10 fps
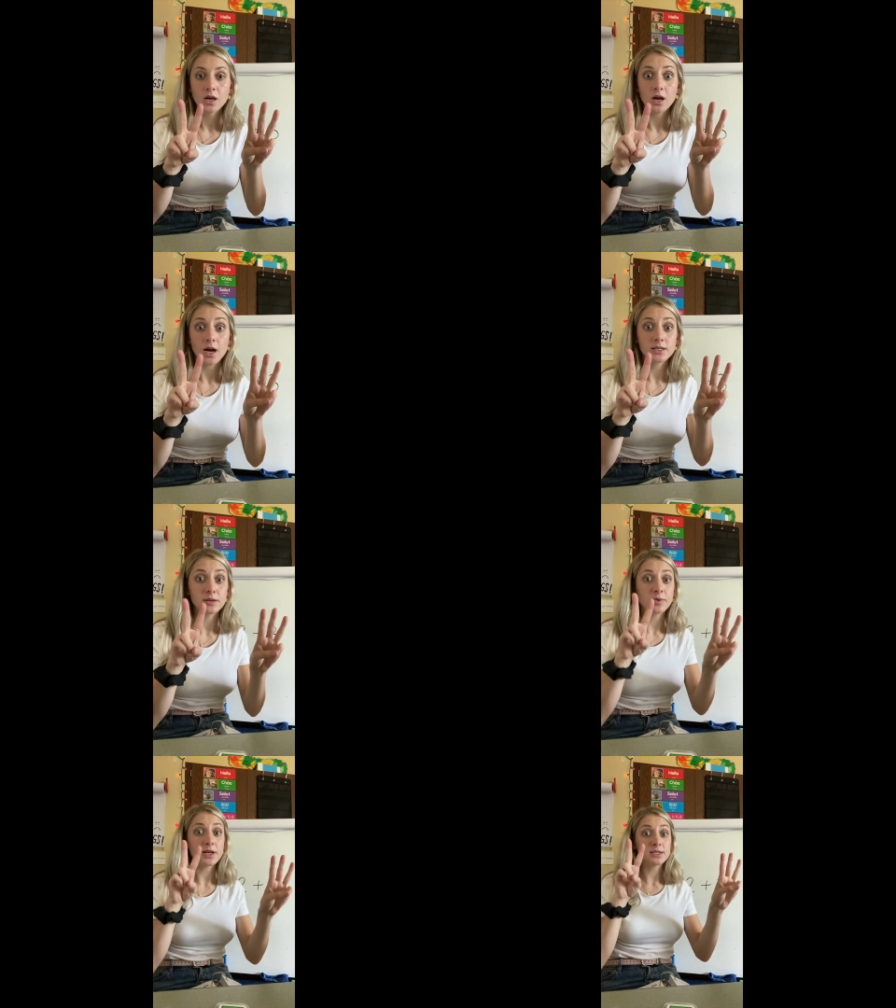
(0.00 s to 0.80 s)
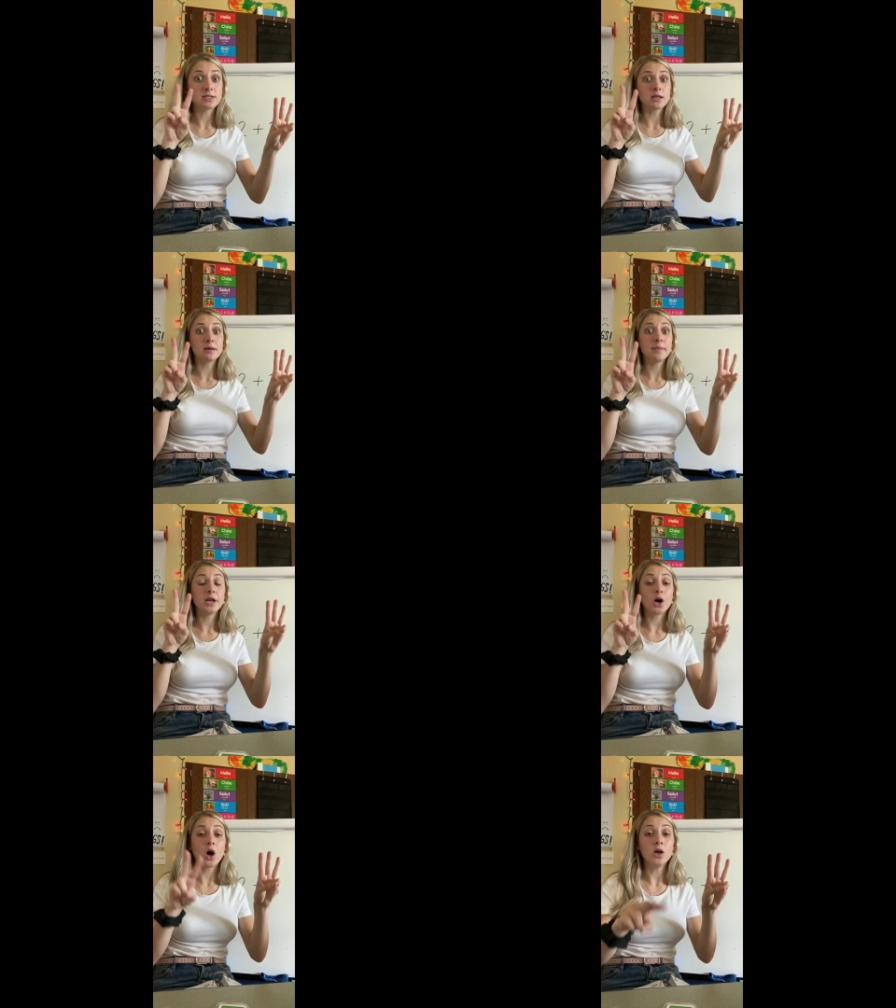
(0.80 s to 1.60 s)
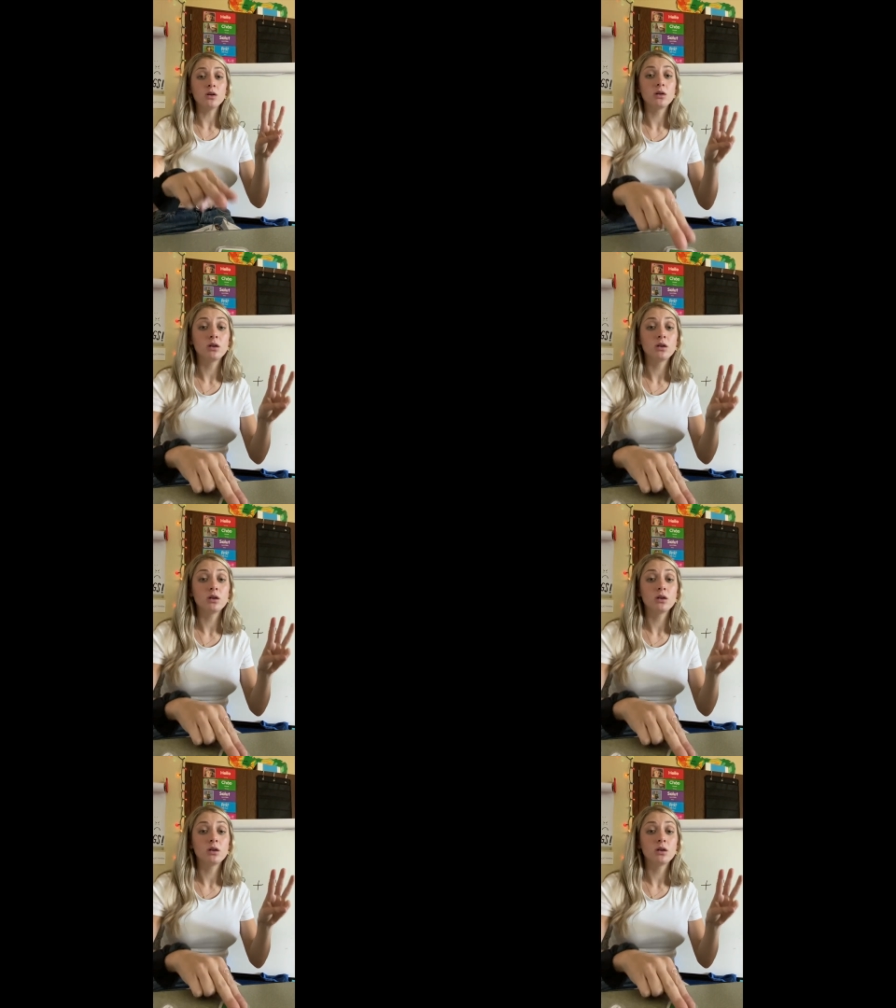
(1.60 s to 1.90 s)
Gus the Plus is in the middle.